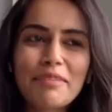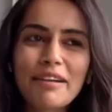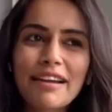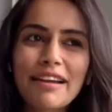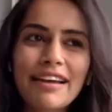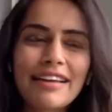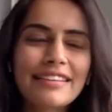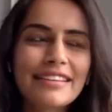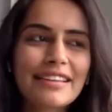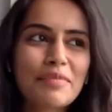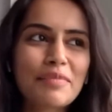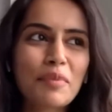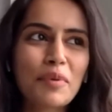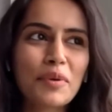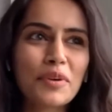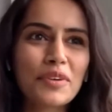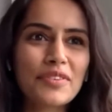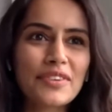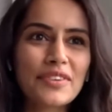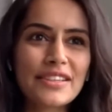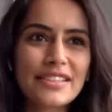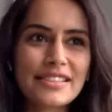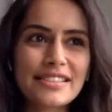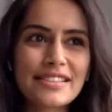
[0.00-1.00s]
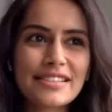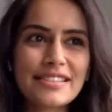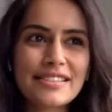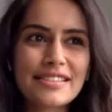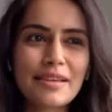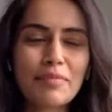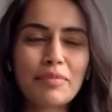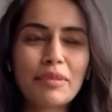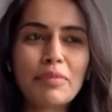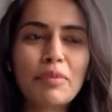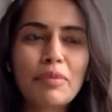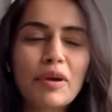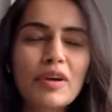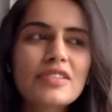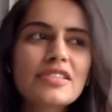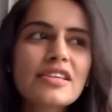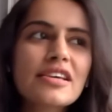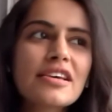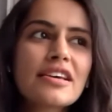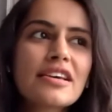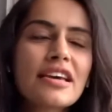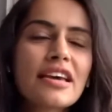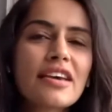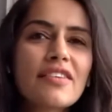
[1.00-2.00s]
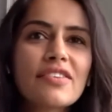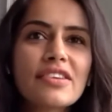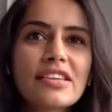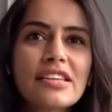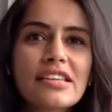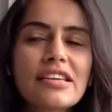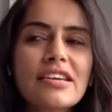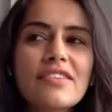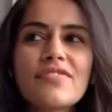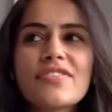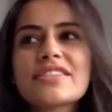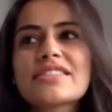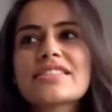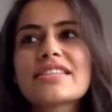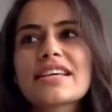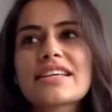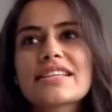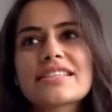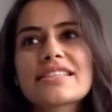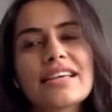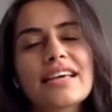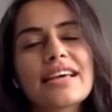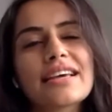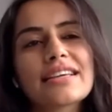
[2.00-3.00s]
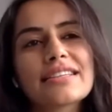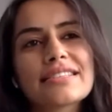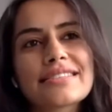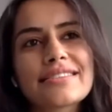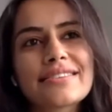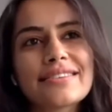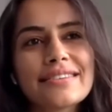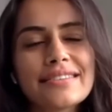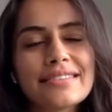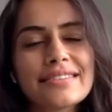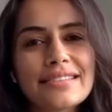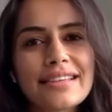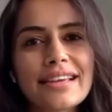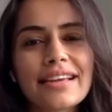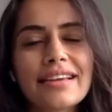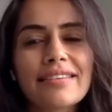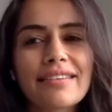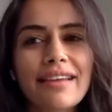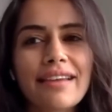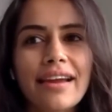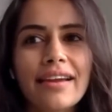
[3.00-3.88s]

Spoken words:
But I think motivation is something, because even if it's extrinsic,